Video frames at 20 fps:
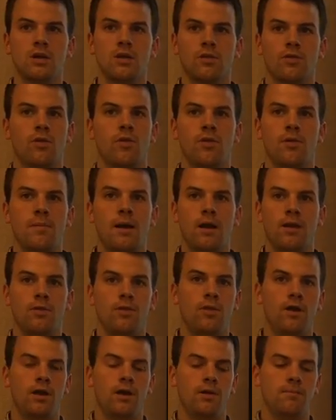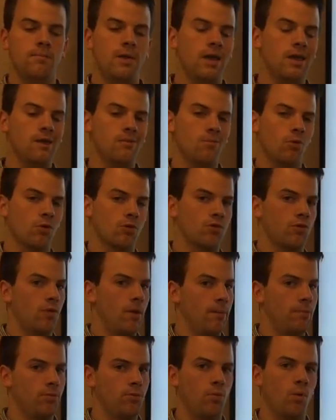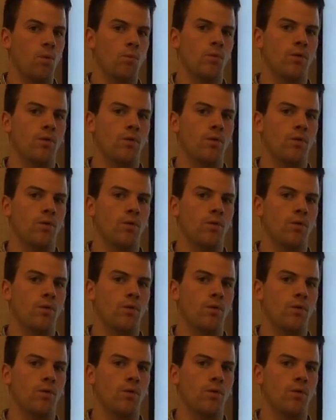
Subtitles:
So the making more trips won't